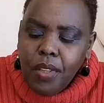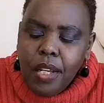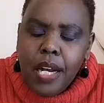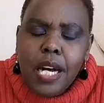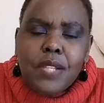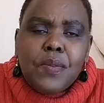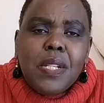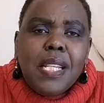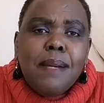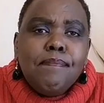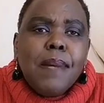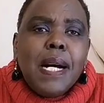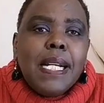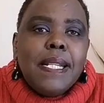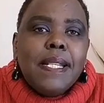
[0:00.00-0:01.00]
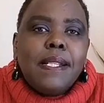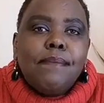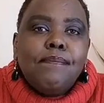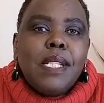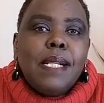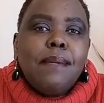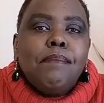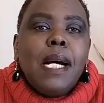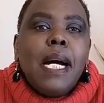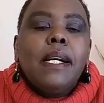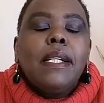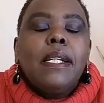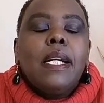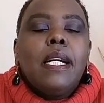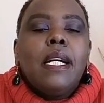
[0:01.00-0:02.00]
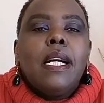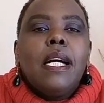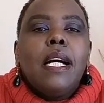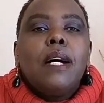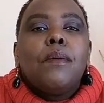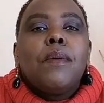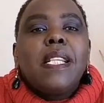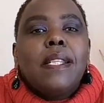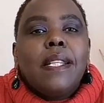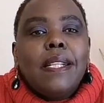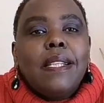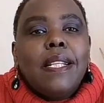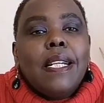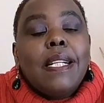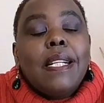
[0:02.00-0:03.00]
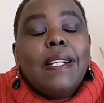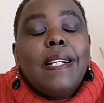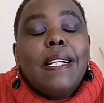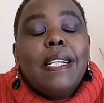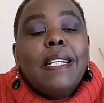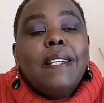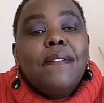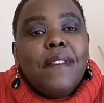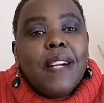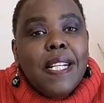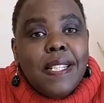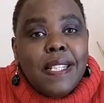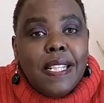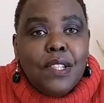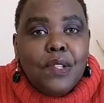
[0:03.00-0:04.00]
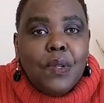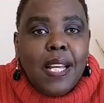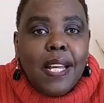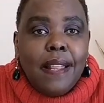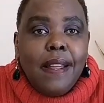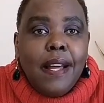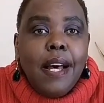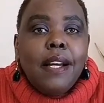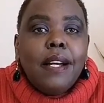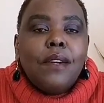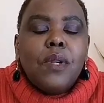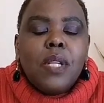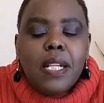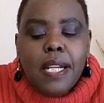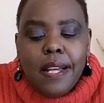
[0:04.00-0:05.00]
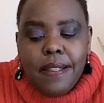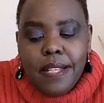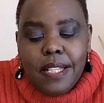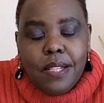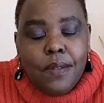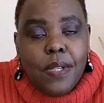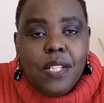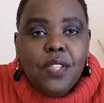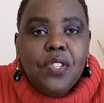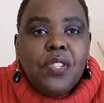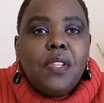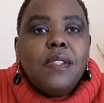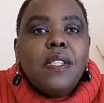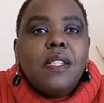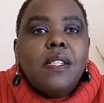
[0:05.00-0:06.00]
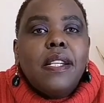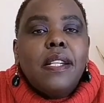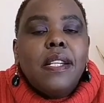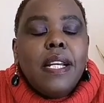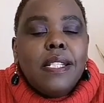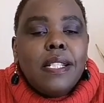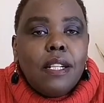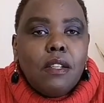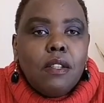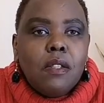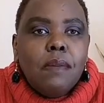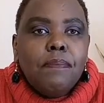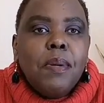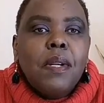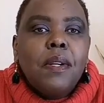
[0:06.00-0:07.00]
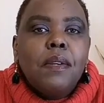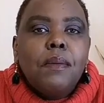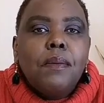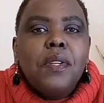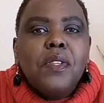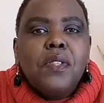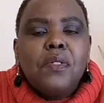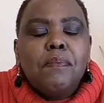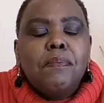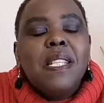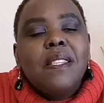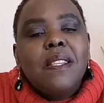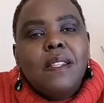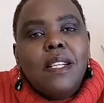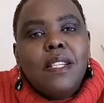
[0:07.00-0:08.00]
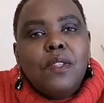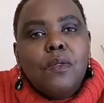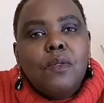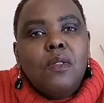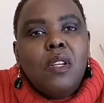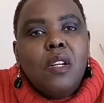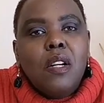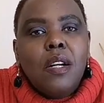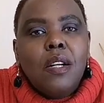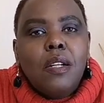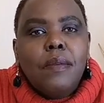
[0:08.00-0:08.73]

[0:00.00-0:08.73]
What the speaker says: As we came back in September, we started revising together, looking at these questions as a group. We used to meet in the school hall.